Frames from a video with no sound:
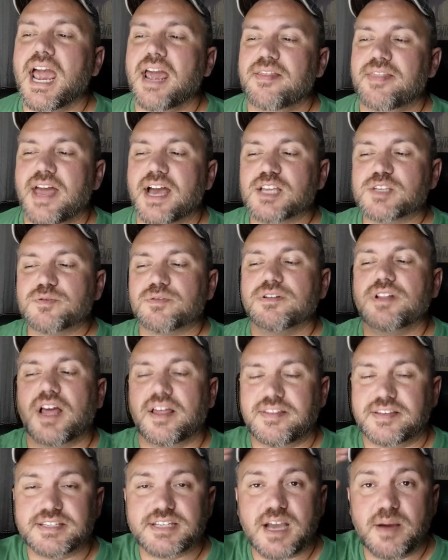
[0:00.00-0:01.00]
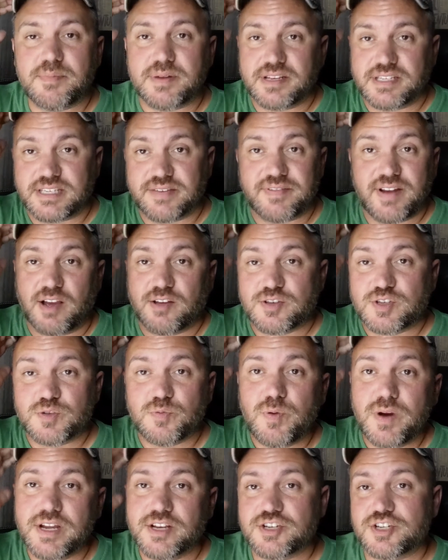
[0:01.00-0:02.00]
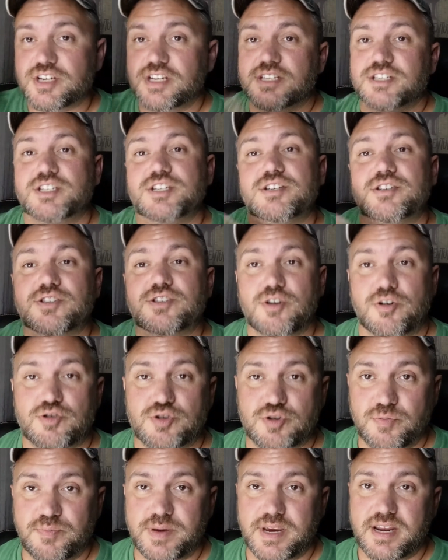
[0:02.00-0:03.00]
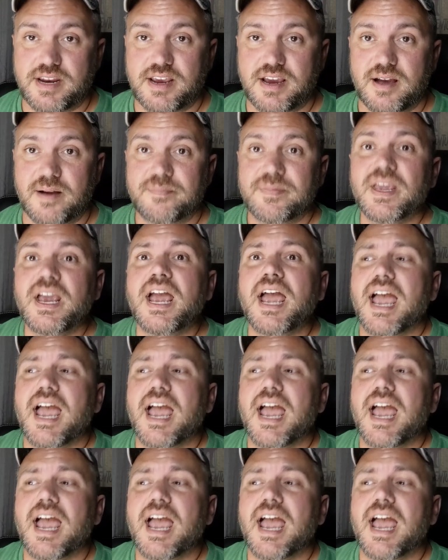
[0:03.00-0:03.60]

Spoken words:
And that's where a lot of these companies have now switched, is to social media.